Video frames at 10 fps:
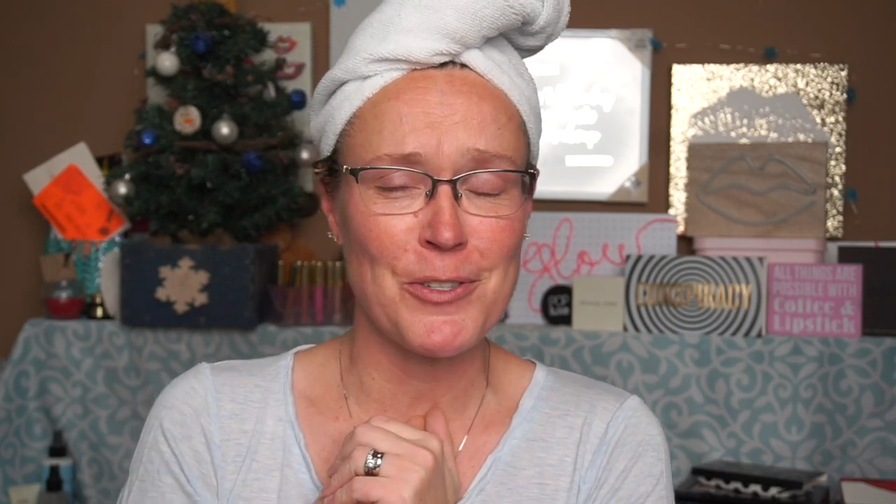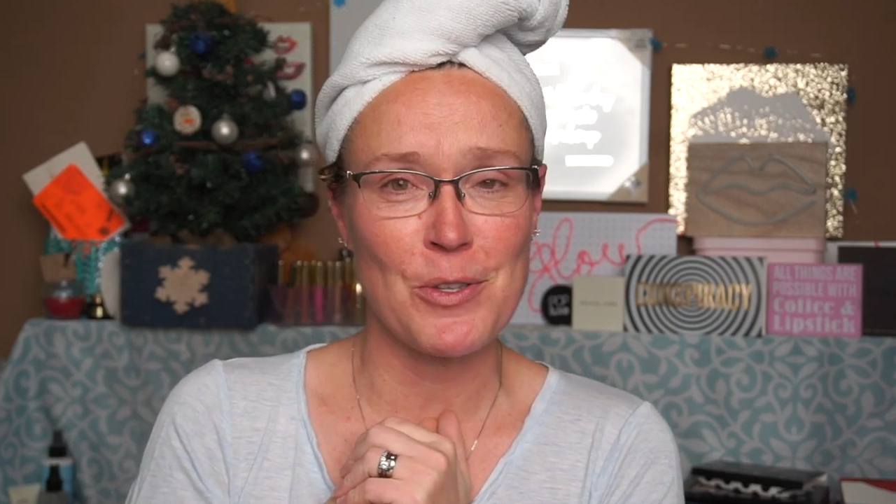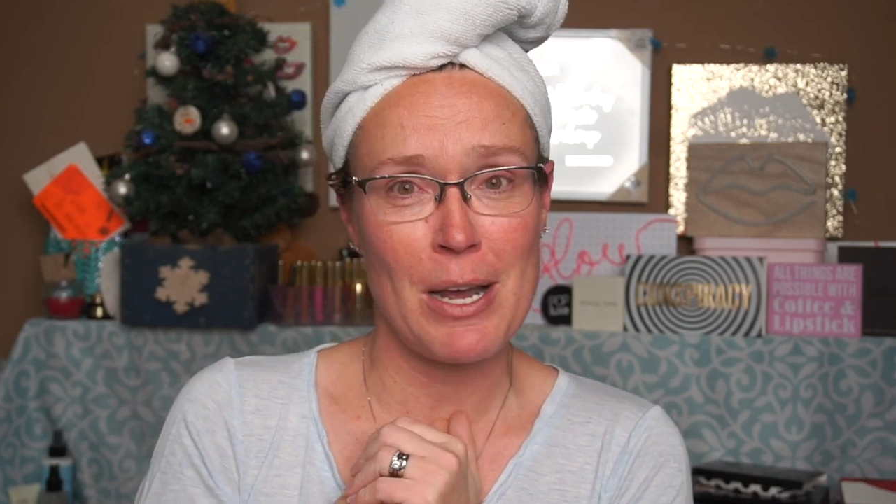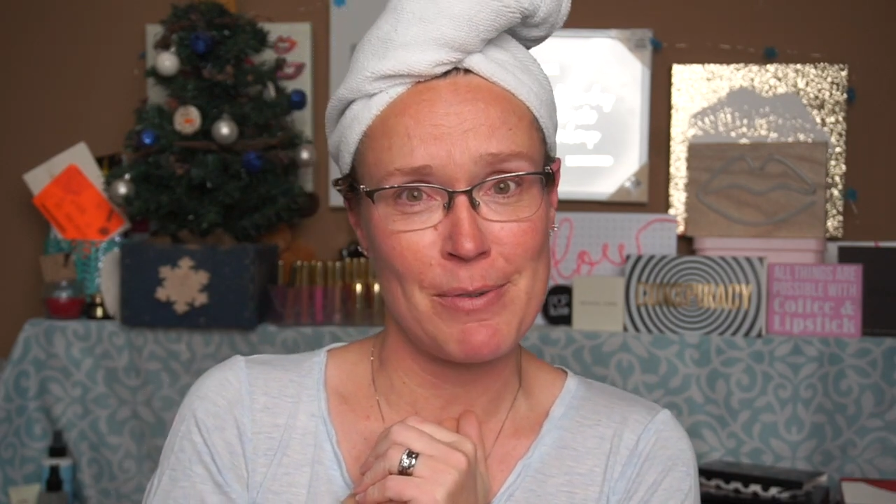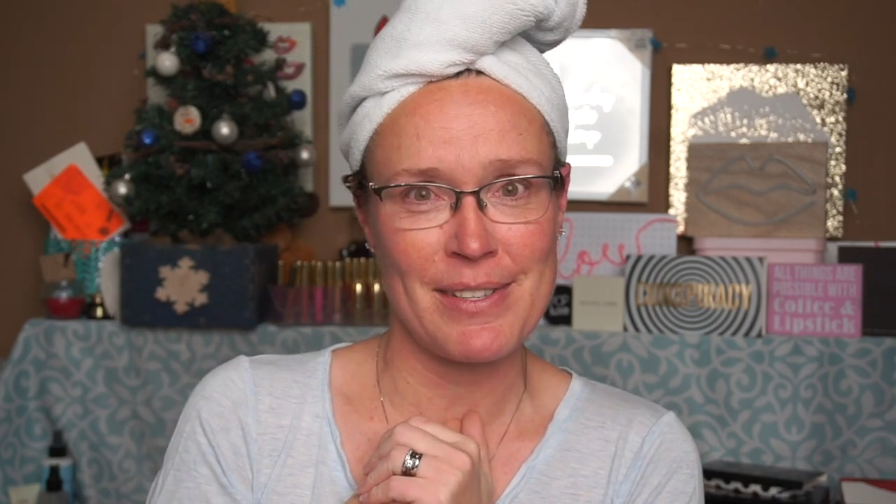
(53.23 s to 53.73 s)
So
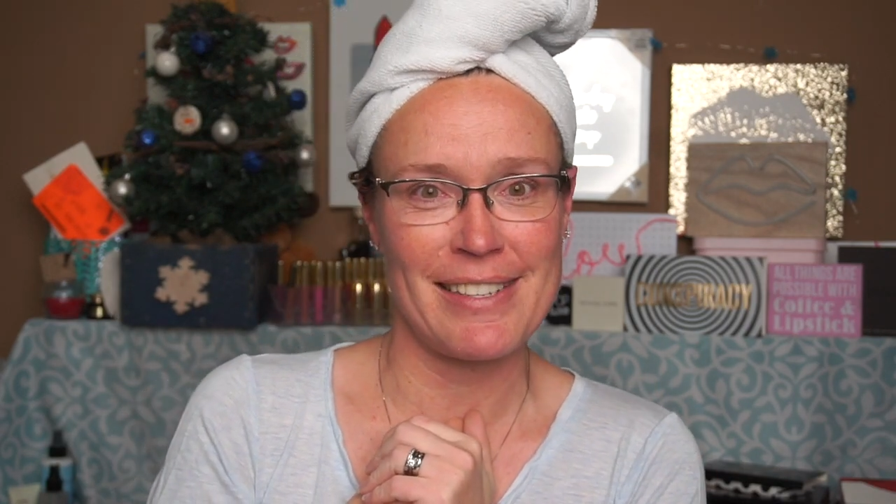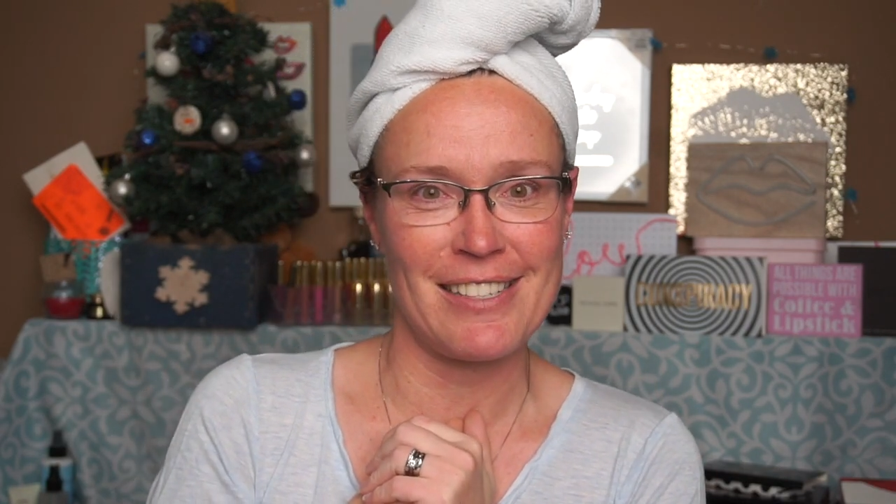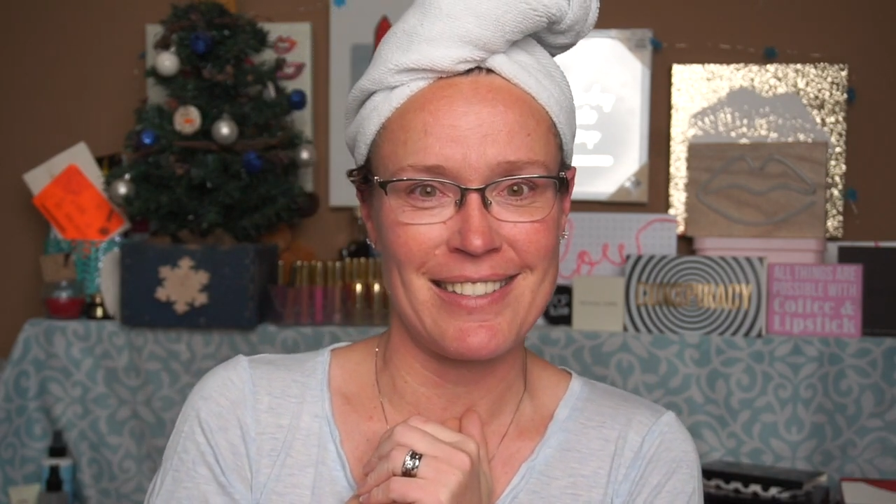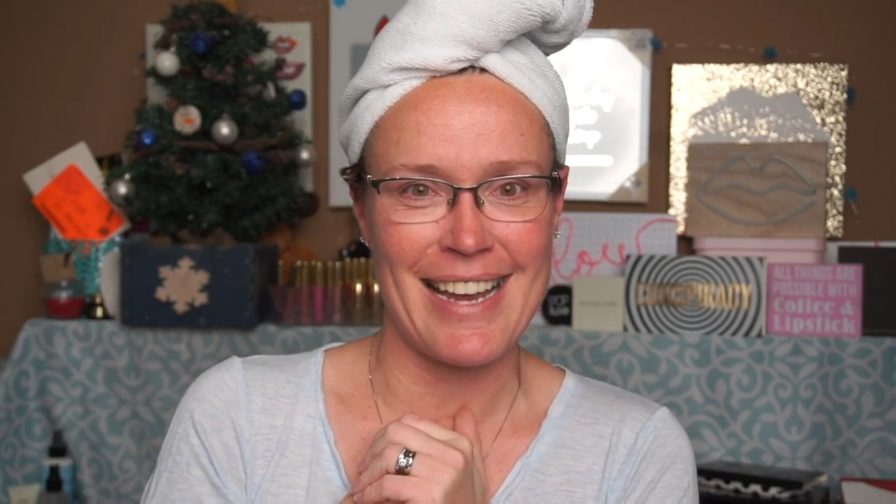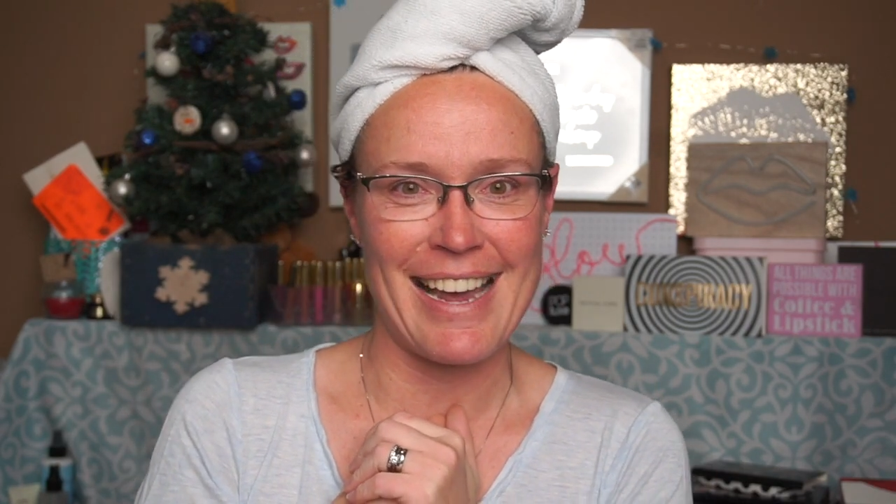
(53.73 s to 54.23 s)
that was a
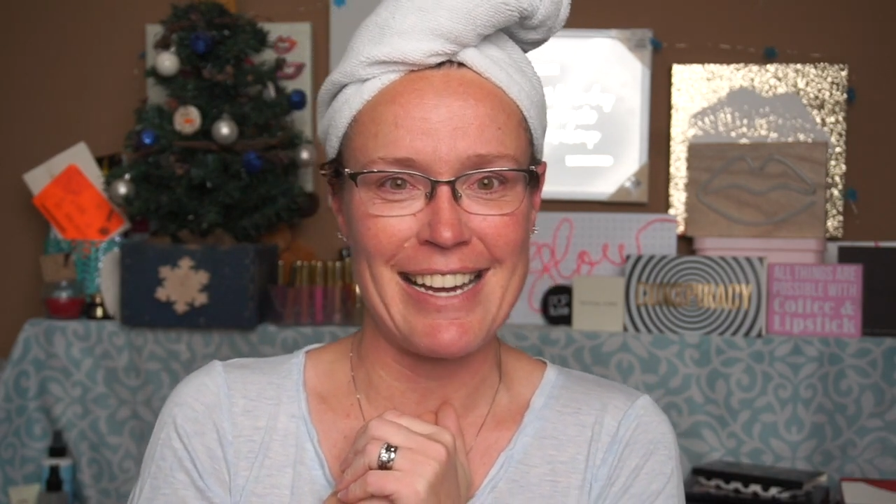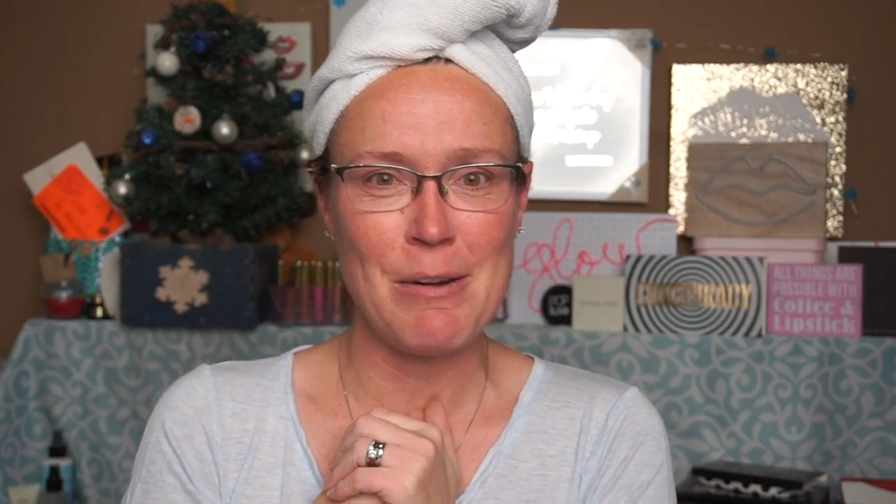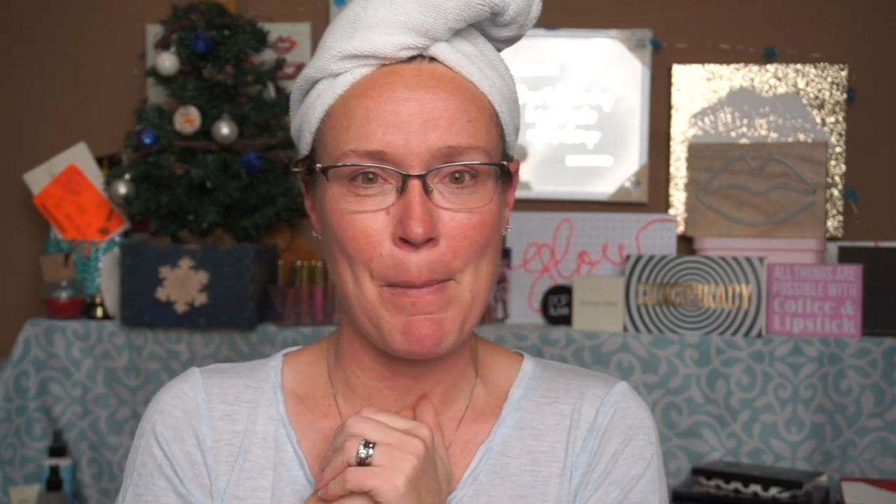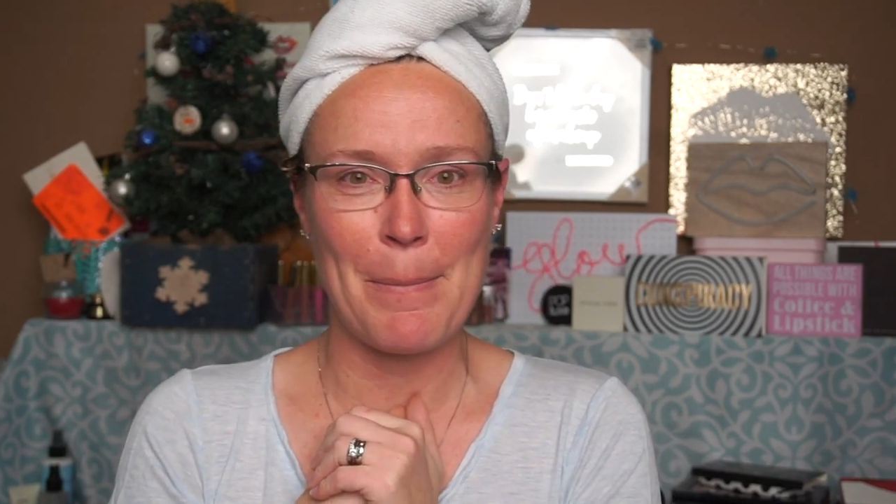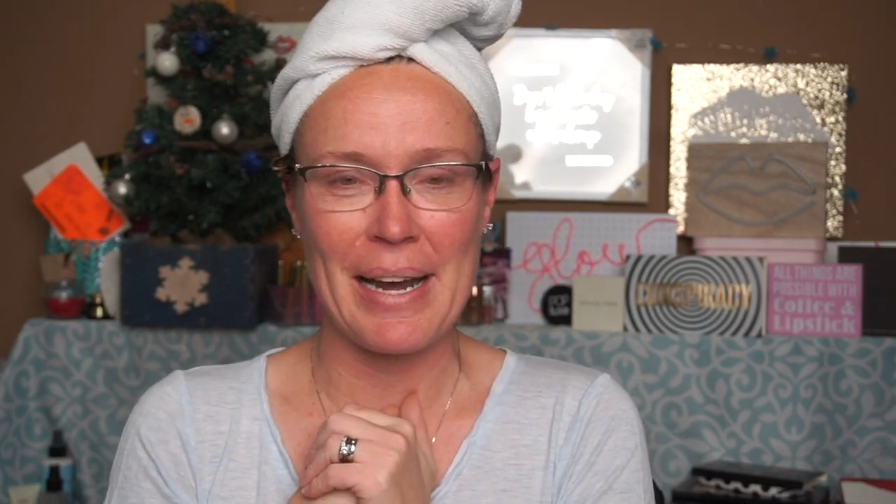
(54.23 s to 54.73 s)
little sad.
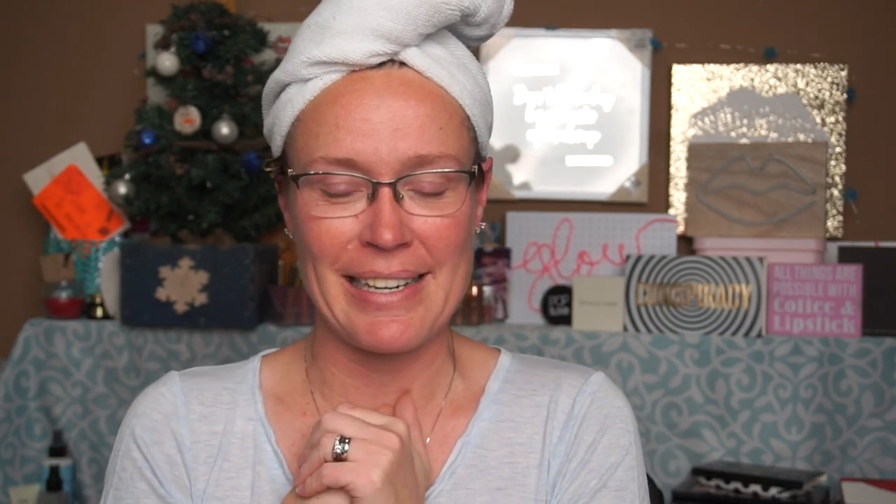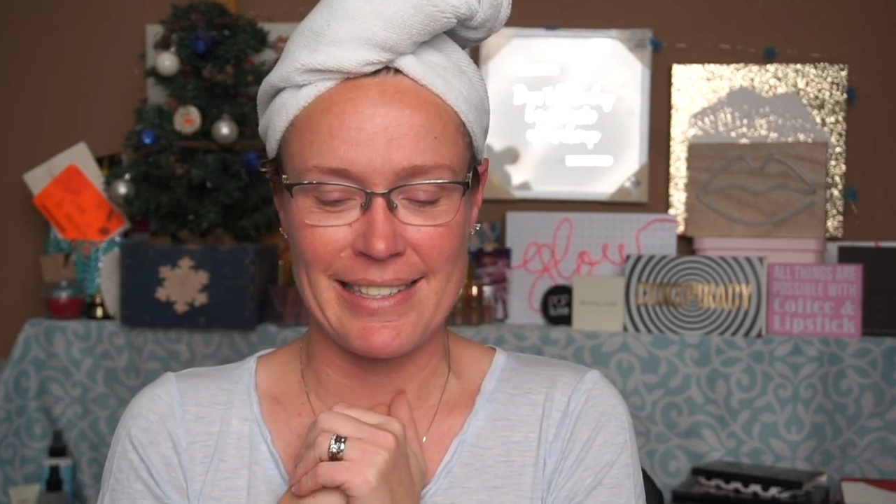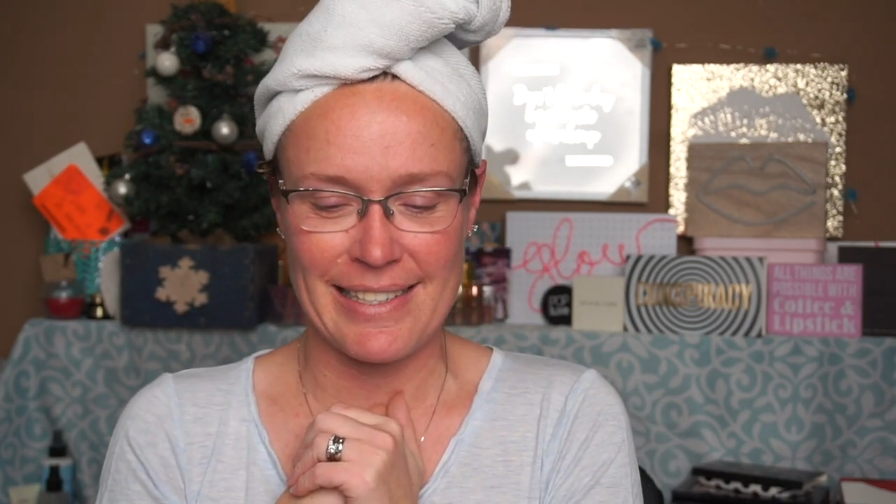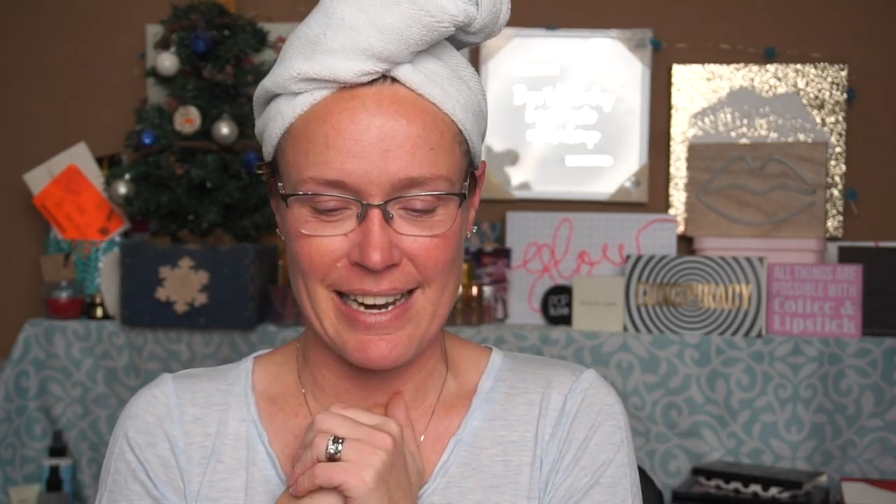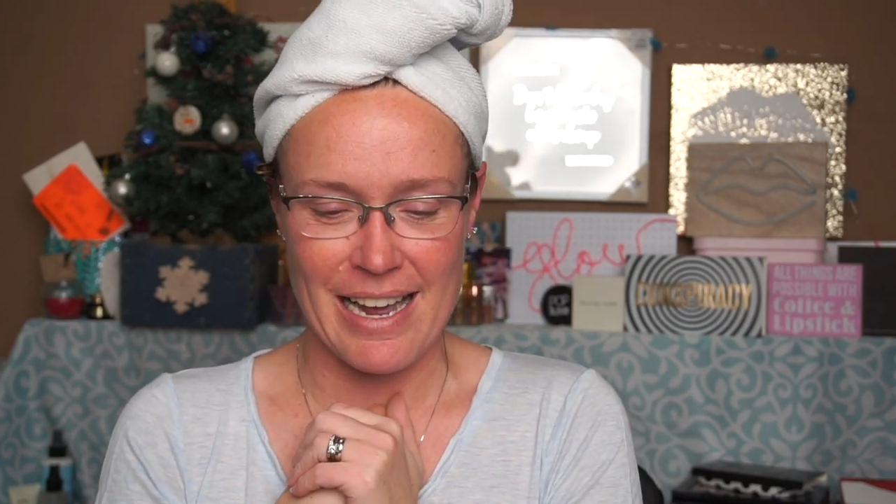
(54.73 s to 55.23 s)

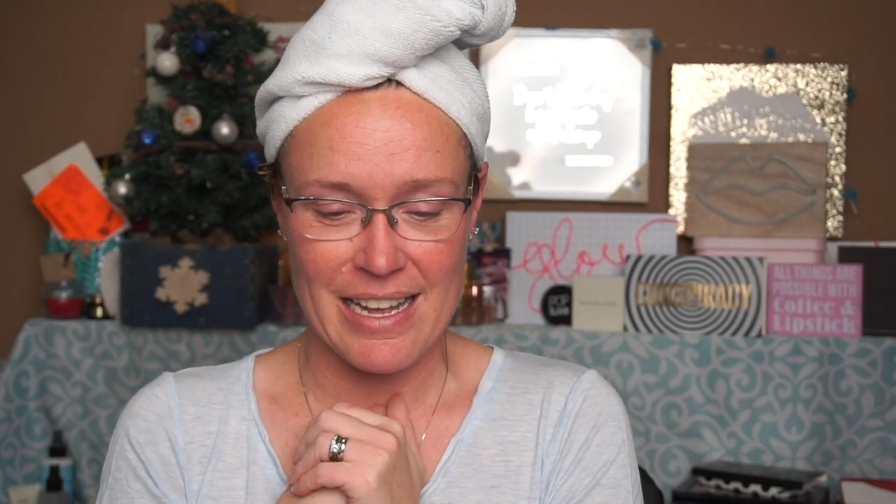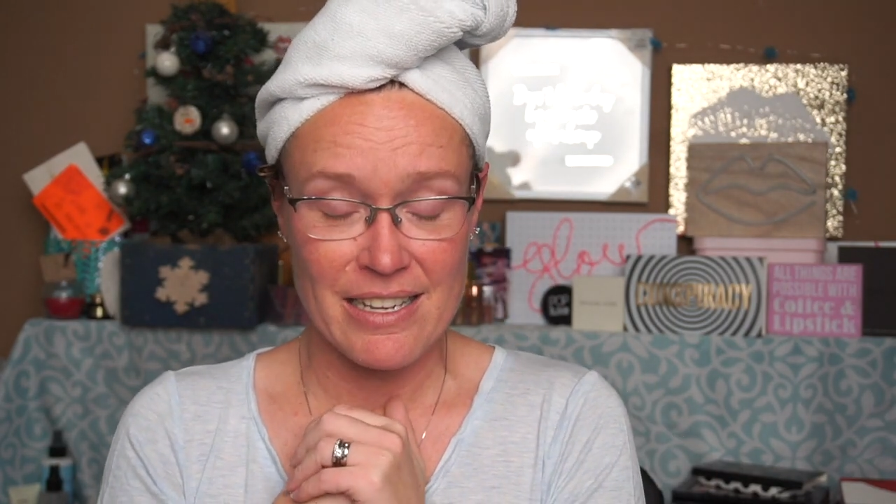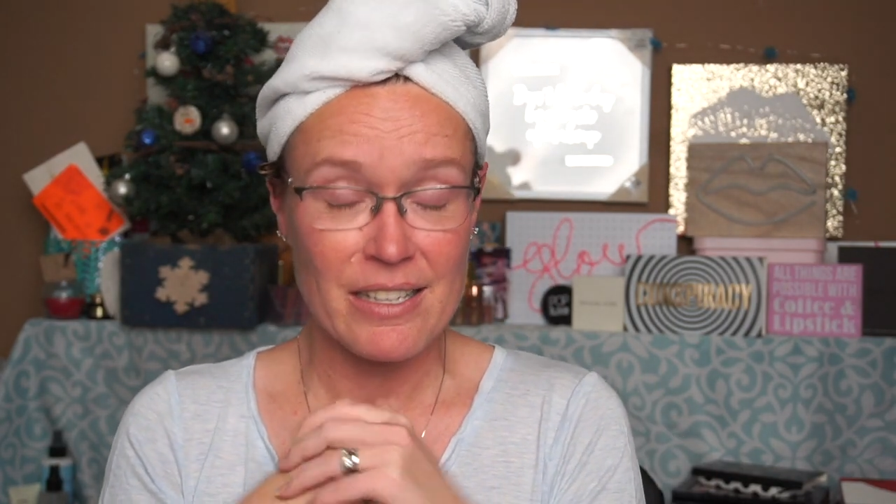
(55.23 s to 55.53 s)
But uh,